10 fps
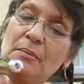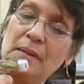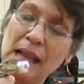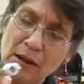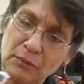But
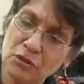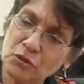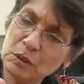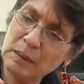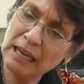now,
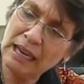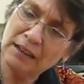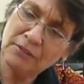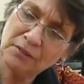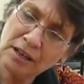speaking
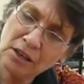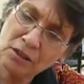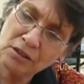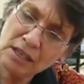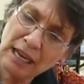of
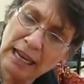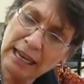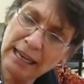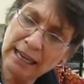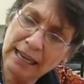fingers,
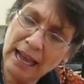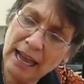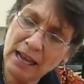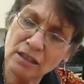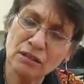he
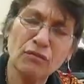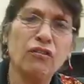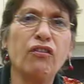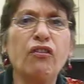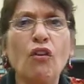has
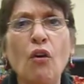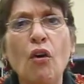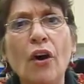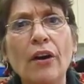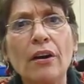
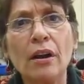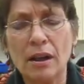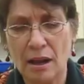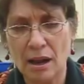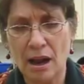4
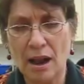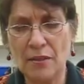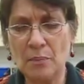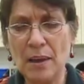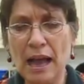on
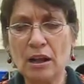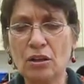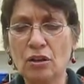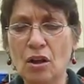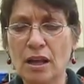the back
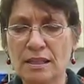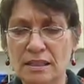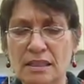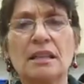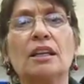
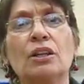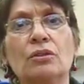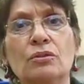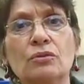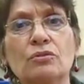claws. Did he
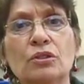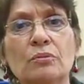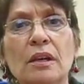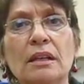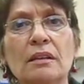lose one?